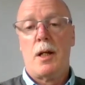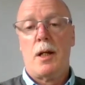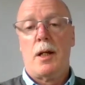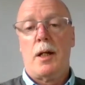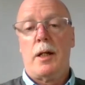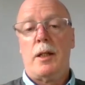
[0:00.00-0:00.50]

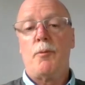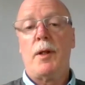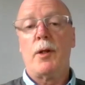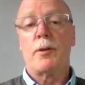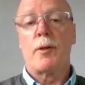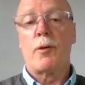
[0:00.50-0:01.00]
And then we
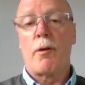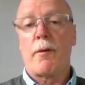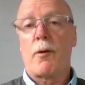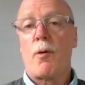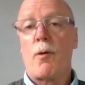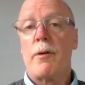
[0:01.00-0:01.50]
looked at all of
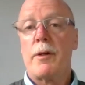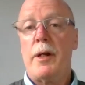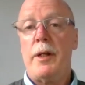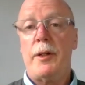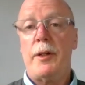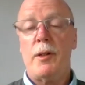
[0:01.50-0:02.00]
the
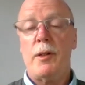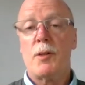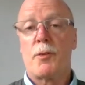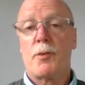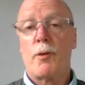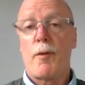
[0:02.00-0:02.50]
quarantine issues
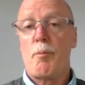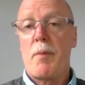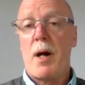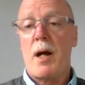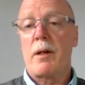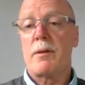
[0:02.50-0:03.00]
for all of the
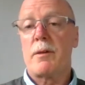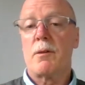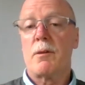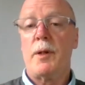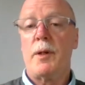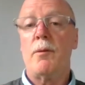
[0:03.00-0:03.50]
markets
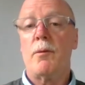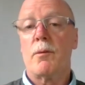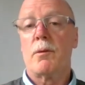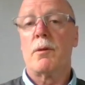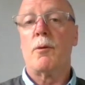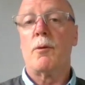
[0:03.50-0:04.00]
that we
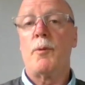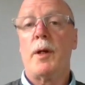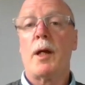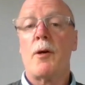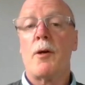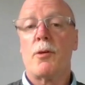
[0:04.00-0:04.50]

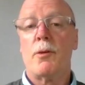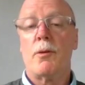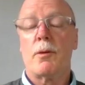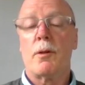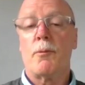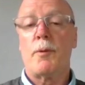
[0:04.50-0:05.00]

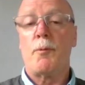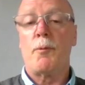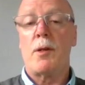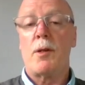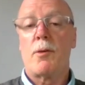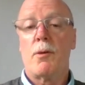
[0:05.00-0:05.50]

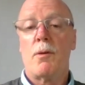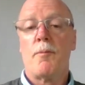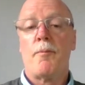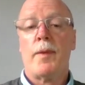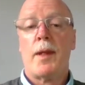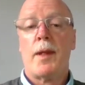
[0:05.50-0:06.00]
went to.
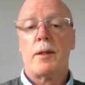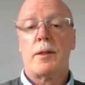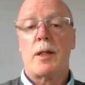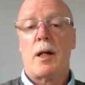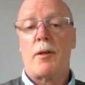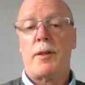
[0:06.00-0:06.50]

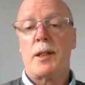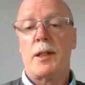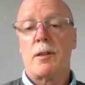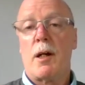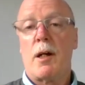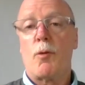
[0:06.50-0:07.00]
So
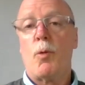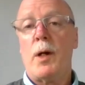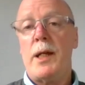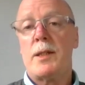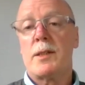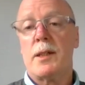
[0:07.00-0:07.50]
things like
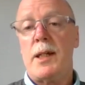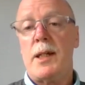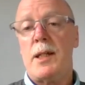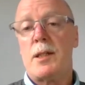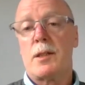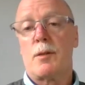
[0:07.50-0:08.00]
weed,
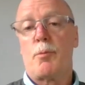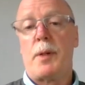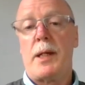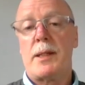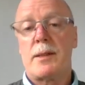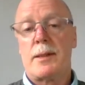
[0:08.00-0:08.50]
seeds,
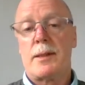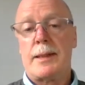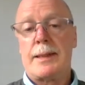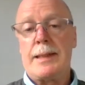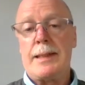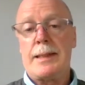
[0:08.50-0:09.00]
pests,
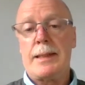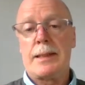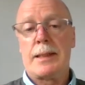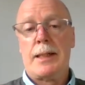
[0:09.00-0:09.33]
diseases.